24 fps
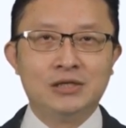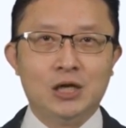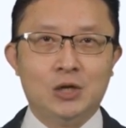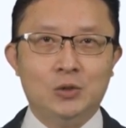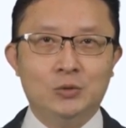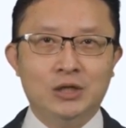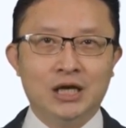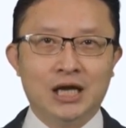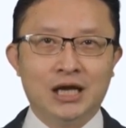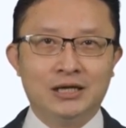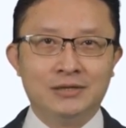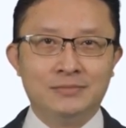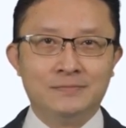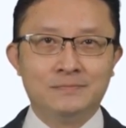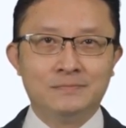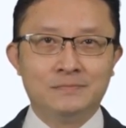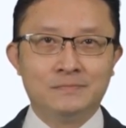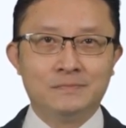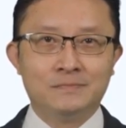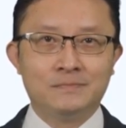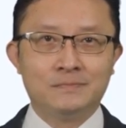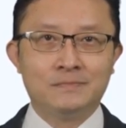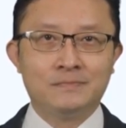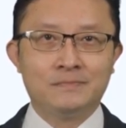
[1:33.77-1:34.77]
Okay,
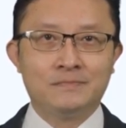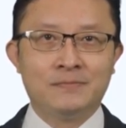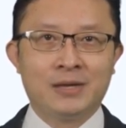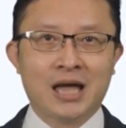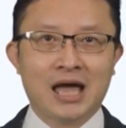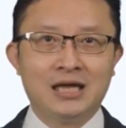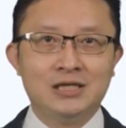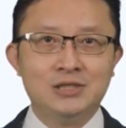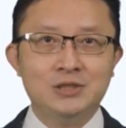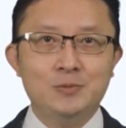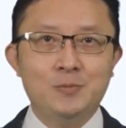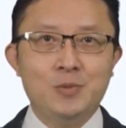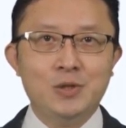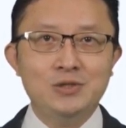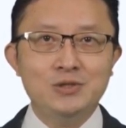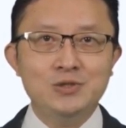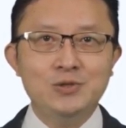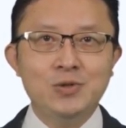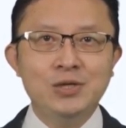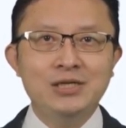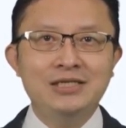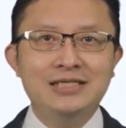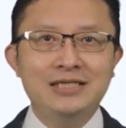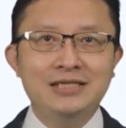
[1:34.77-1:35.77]
back to our
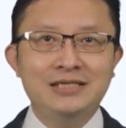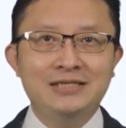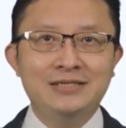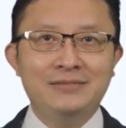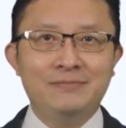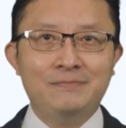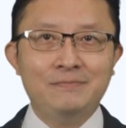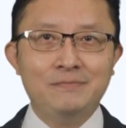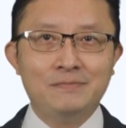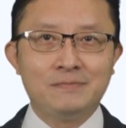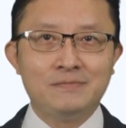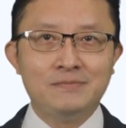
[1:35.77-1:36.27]
choices.